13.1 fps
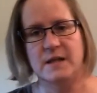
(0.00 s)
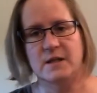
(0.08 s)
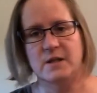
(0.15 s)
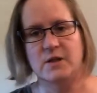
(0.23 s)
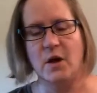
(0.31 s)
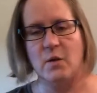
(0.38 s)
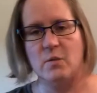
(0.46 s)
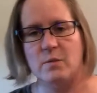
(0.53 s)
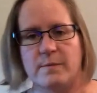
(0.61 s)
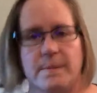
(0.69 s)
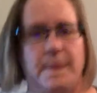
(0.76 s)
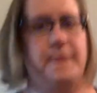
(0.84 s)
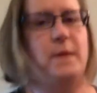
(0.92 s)
So,
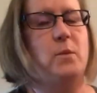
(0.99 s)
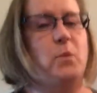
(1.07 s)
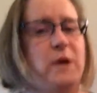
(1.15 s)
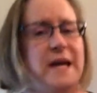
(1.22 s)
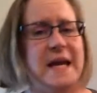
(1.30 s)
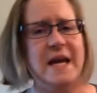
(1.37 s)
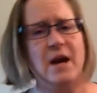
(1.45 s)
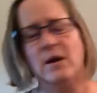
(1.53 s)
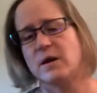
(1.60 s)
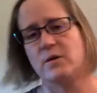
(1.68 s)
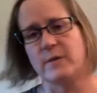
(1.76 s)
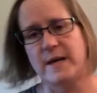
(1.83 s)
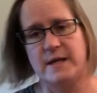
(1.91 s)
we are
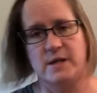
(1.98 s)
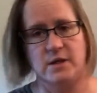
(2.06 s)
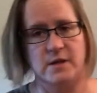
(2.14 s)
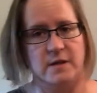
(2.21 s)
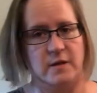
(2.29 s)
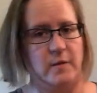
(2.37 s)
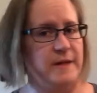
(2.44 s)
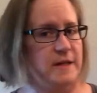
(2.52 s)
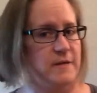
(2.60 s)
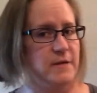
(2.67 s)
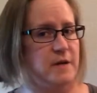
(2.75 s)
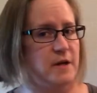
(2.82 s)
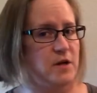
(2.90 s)
going to write it just a little bit
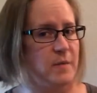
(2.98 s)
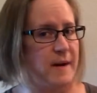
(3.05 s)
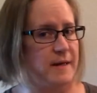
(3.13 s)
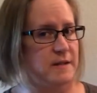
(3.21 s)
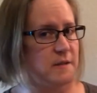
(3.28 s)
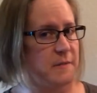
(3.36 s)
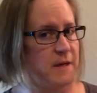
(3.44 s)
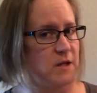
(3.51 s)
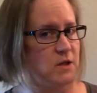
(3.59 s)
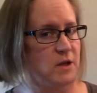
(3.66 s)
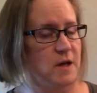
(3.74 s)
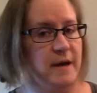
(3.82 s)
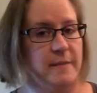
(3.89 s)
different than your practice
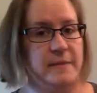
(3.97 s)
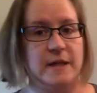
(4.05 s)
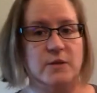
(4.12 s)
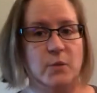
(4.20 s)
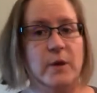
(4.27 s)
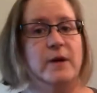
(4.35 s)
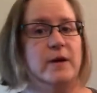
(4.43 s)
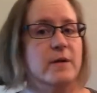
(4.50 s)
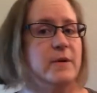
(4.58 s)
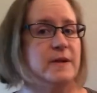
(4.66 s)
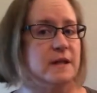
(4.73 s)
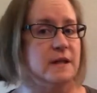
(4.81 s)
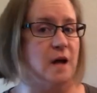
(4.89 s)
page because we're going to
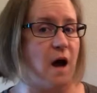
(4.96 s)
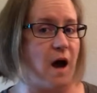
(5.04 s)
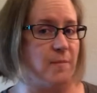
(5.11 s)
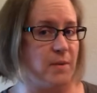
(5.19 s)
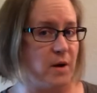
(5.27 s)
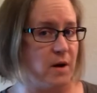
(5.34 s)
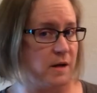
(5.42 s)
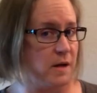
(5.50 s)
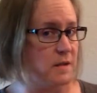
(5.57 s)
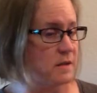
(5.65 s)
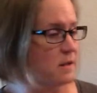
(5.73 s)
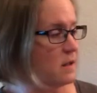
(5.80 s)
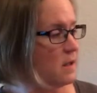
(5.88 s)
put the top on
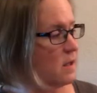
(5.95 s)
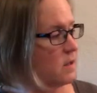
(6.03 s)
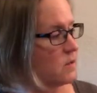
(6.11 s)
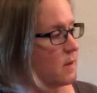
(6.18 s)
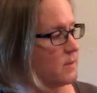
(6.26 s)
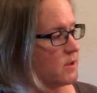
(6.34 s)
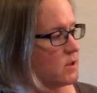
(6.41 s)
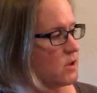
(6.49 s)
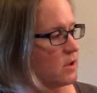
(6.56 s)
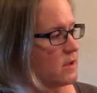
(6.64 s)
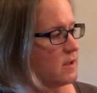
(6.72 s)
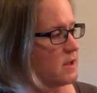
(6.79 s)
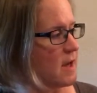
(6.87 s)
it. So I'm going to start
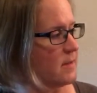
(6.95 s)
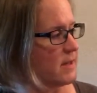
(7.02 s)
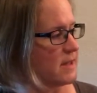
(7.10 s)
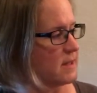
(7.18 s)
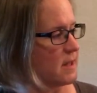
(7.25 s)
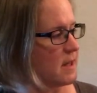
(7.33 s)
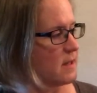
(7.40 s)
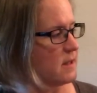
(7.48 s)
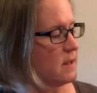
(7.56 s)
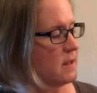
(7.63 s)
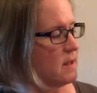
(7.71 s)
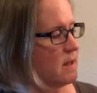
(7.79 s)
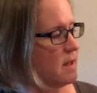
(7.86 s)
at the top baseline.
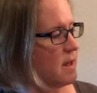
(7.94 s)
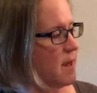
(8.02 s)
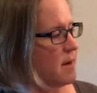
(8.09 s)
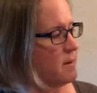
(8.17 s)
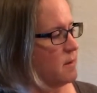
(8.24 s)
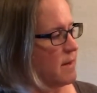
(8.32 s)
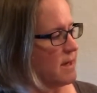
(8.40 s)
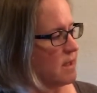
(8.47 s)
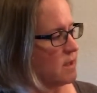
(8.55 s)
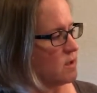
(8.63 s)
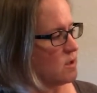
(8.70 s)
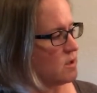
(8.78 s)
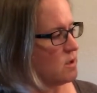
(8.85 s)
I'm going to make
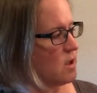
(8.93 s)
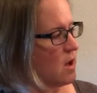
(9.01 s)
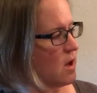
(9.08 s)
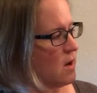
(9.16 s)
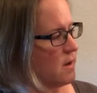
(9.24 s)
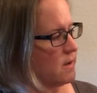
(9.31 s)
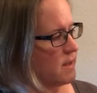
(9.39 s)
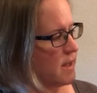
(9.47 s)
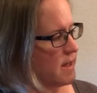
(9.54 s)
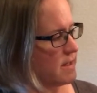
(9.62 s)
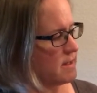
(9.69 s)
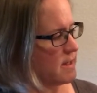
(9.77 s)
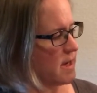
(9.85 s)
a tall
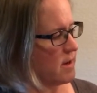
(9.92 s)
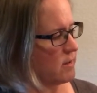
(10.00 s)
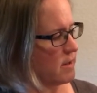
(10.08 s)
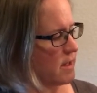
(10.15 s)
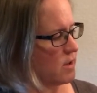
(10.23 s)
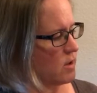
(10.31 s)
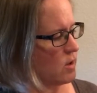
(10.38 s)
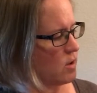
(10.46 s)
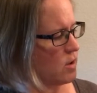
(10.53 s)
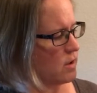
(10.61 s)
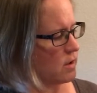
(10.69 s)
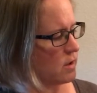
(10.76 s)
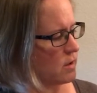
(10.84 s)
line down and
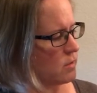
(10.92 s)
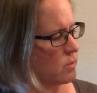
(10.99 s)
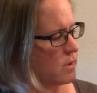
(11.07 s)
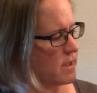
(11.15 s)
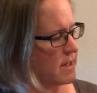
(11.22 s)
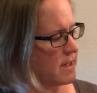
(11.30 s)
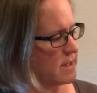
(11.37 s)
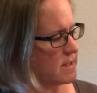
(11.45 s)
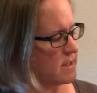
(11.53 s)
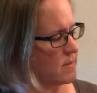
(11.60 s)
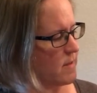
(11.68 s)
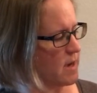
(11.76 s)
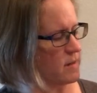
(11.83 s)
hook when I get to
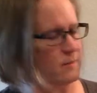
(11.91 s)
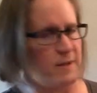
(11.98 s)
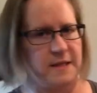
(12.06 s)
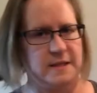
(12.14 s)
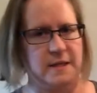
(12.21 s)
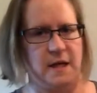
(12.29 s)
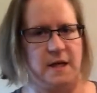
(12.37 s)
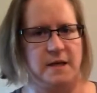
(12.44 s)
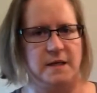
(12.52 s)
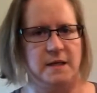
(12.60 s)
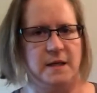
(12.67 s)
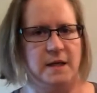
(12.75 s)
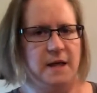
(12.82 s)
the bottom baseline.
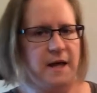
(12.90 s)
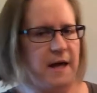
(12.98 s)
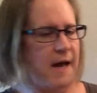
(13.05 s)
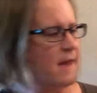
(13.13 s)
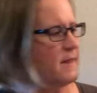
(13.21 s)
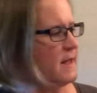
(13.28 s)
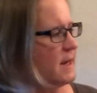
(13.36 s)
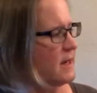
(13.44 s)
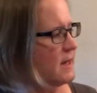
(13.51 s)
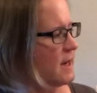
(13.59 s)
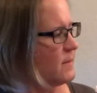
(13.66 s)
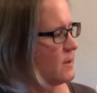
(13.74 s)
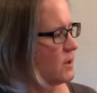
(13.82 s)
And then
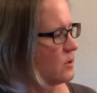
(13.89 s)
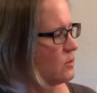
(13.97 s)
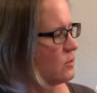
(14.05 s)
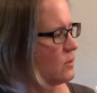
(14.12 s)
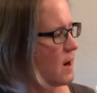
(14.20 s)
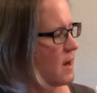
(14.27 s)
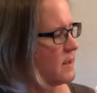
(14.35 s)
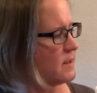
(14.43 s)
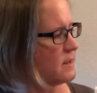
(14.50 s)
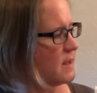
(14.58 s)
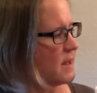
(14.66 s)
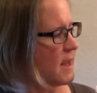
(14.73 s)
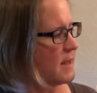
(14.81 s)
I'm going to cross
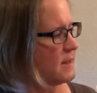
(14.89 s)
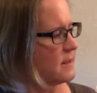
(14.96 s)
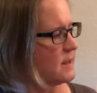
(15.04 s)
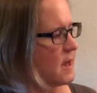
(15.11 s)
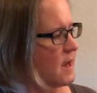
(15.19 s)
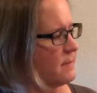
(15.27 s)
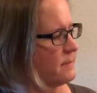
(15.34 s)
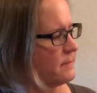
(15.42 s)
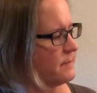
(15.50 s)
at the top.